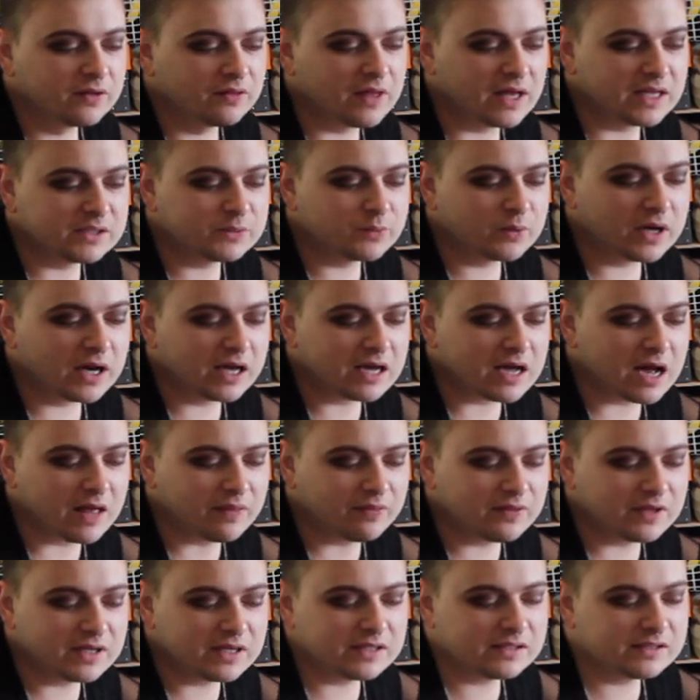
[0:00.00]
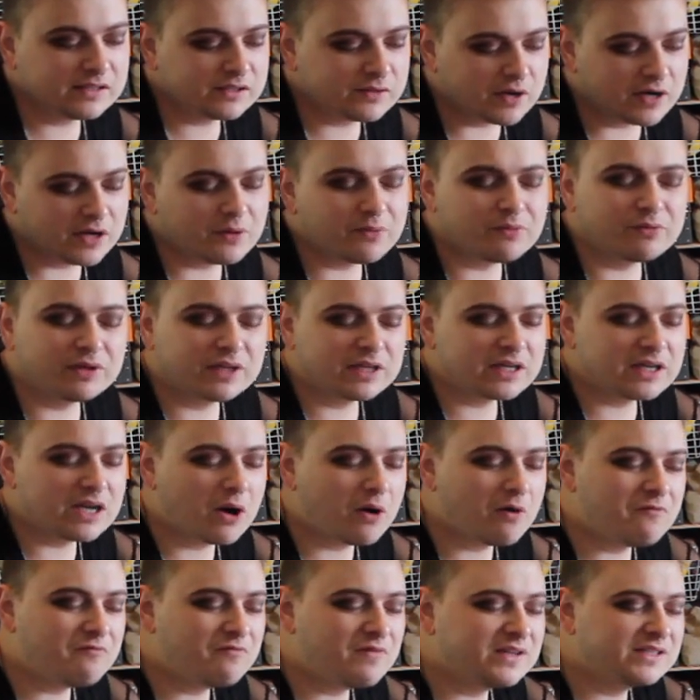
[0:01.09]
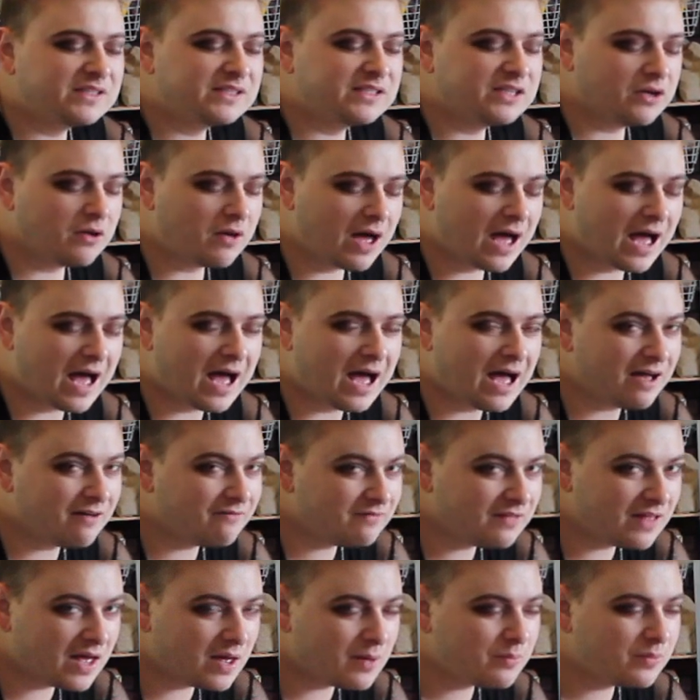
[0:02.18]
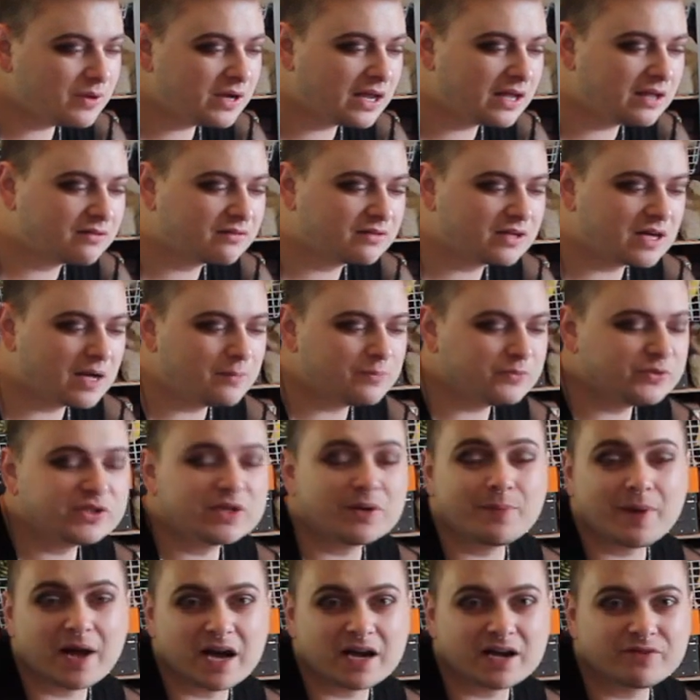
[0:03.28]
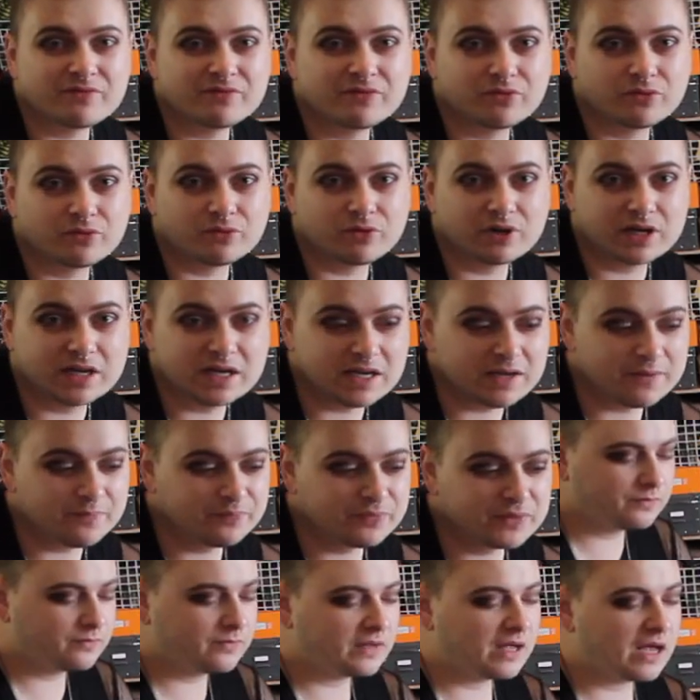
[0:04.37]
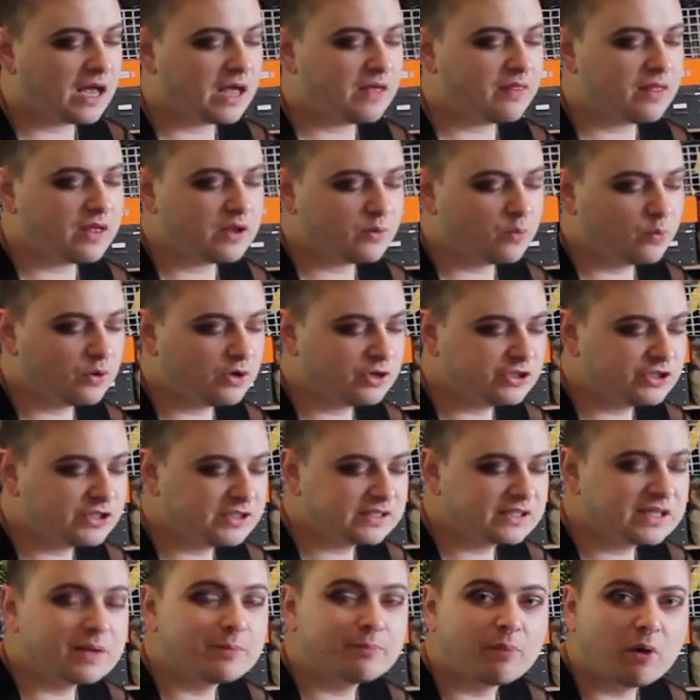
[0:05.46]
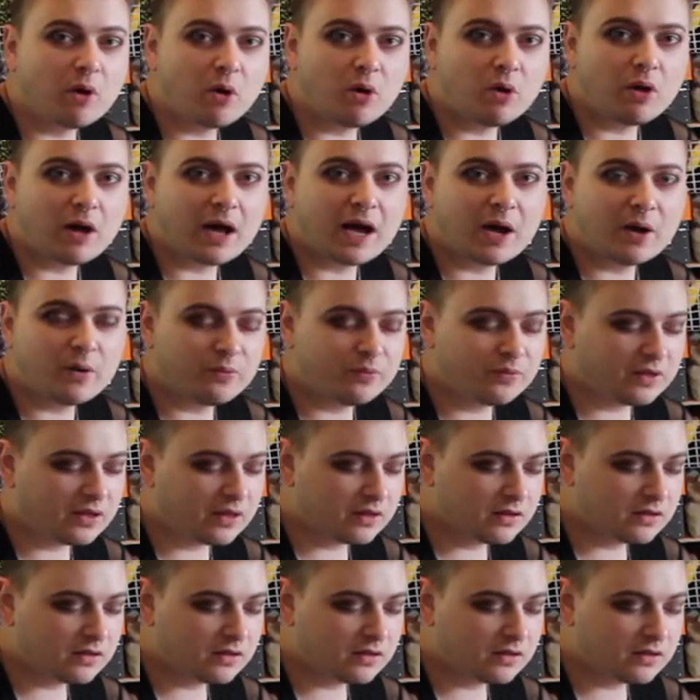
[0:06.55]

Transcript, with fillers: That's when I got these, so I don't really know if they still have them, but it comes in a pack of three. And then we're just gonna pull out